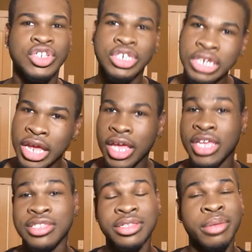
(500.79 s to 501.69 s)
shit,
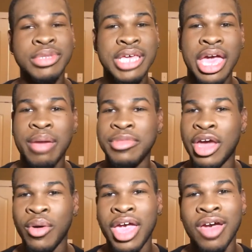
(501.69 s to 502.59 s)
it's summertime,
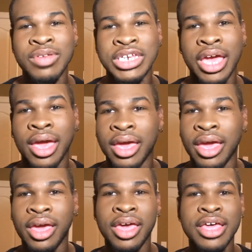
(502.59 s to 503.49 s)
don't have a jacket.